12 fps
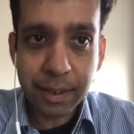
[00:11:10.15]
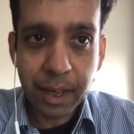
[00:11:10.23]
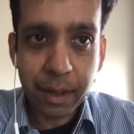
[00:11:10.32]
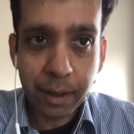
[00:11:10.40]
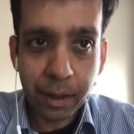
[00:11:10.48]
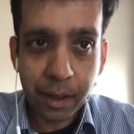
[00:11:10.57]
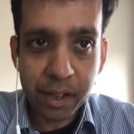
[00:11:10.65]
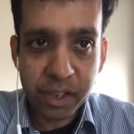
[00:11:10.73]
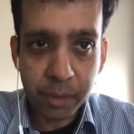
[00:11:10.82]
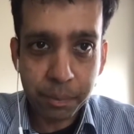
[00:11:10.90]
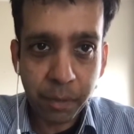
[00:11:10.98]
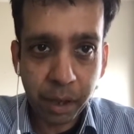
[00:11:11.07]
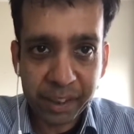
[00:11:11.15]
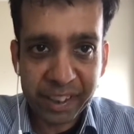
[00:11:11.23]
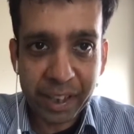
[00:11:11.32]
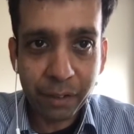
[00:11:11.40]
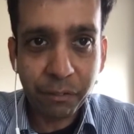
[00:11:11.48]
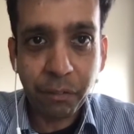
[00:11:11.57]
AI chip market
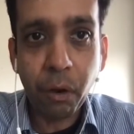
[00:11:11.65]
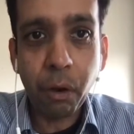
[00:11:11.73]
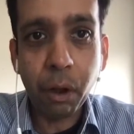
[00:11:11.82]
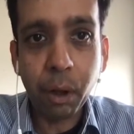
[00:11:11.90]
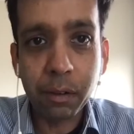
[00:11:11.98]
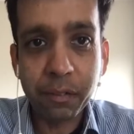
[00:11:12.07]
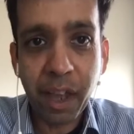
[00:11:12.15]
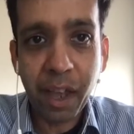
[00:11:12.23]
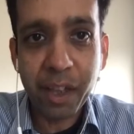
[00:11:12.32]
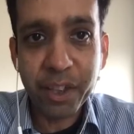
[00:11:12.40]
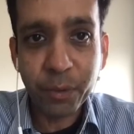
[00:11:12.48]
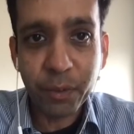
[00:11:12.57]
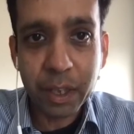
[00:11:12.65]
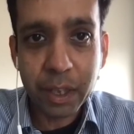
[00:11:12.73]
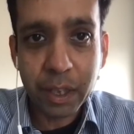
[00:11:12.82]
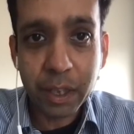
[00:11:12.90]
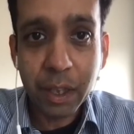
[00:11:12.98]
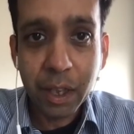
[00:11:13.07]
evolve as we